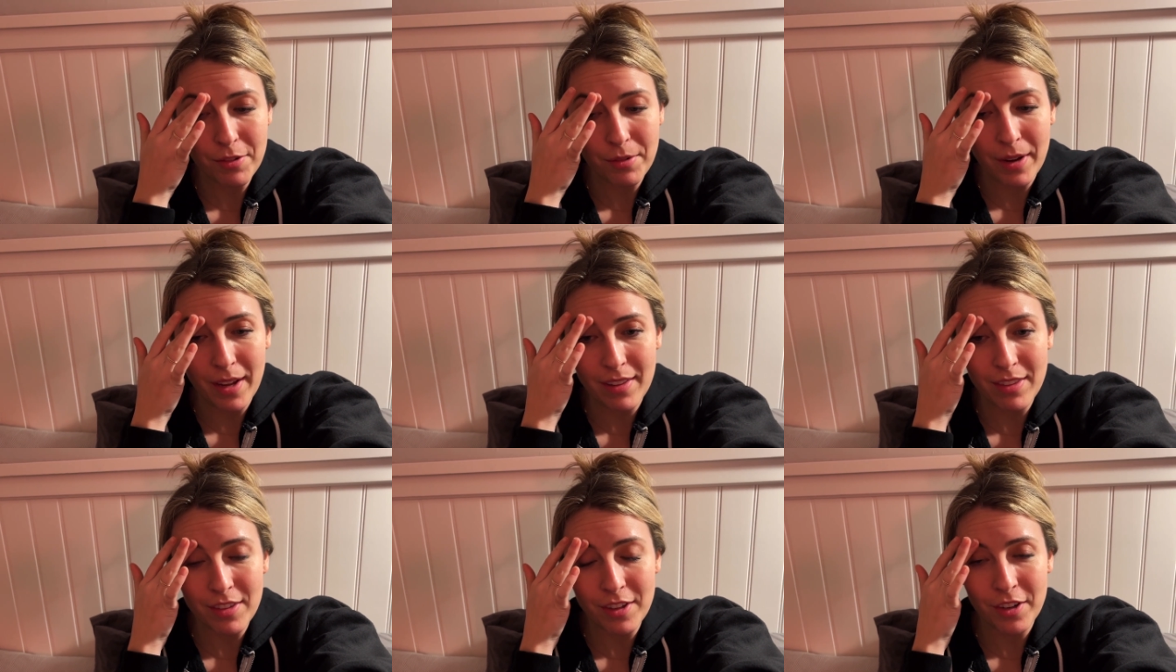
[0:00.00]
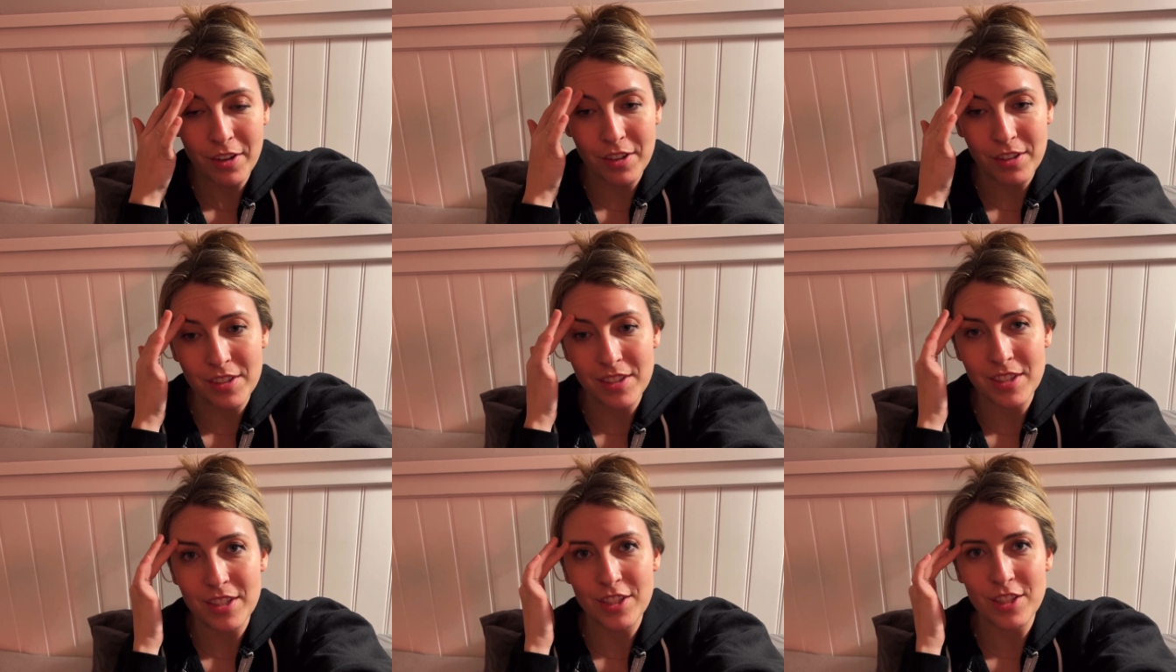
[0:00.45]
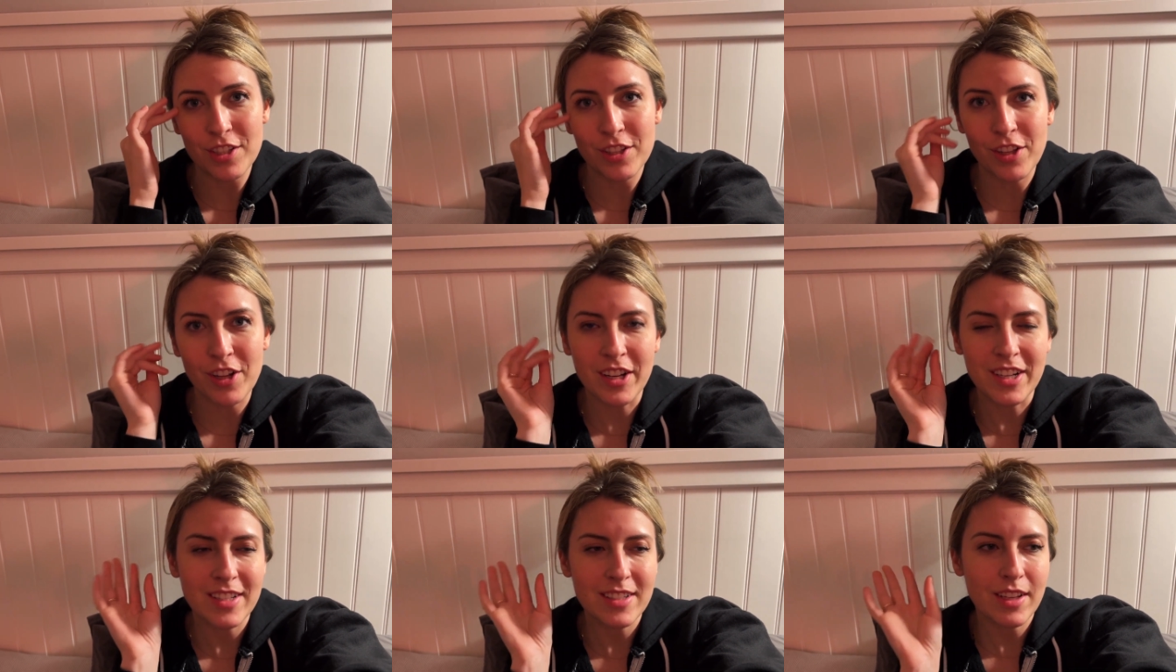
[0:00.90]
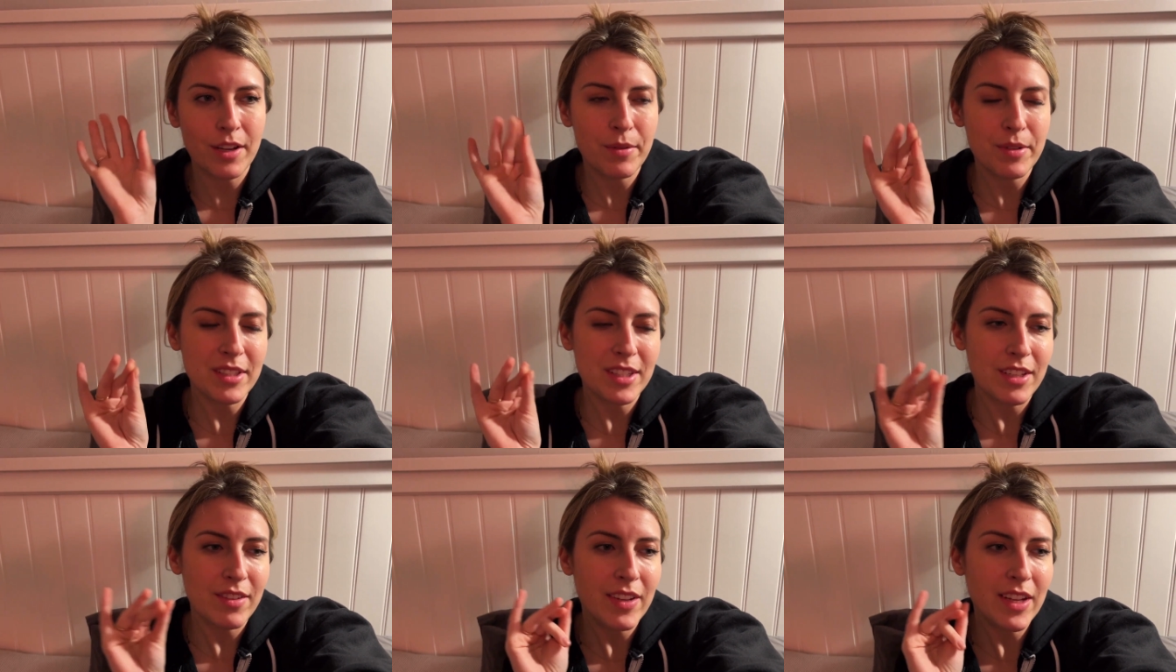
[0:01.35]
with the girls at the salon as I
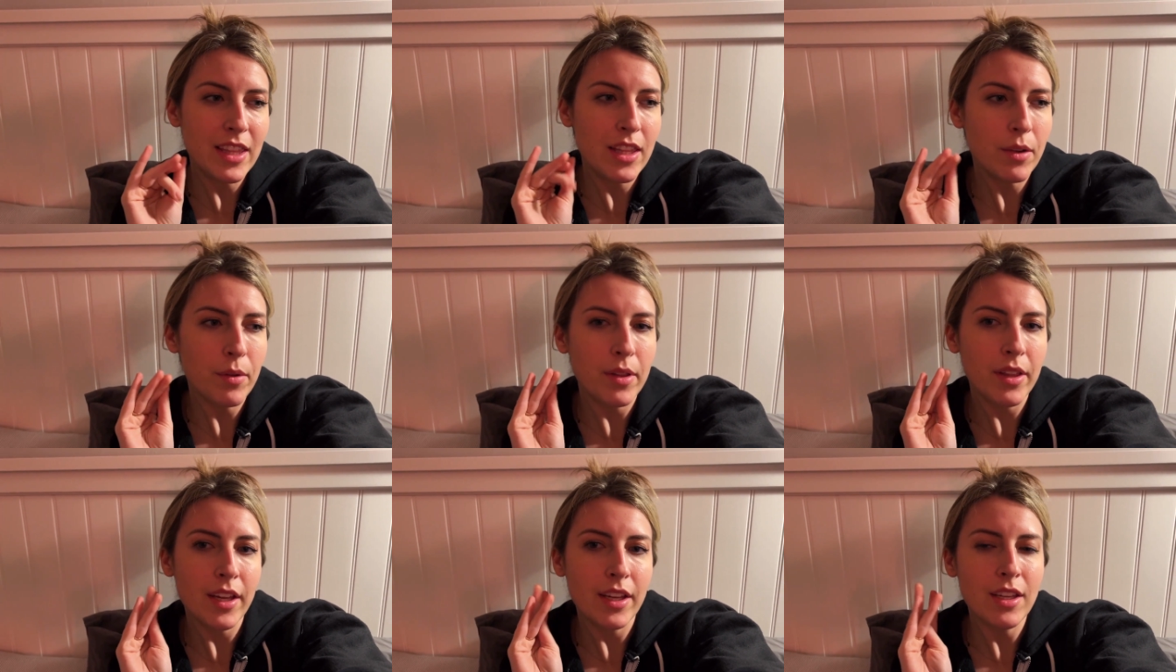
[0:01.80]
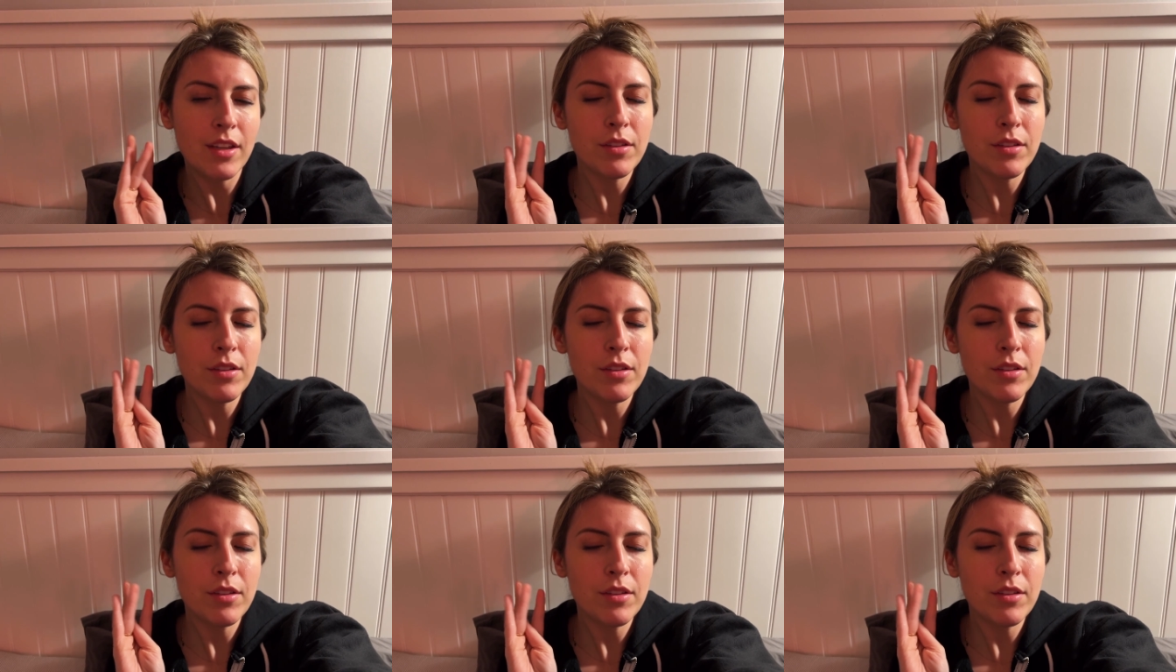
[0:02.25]
was leaving and they were like,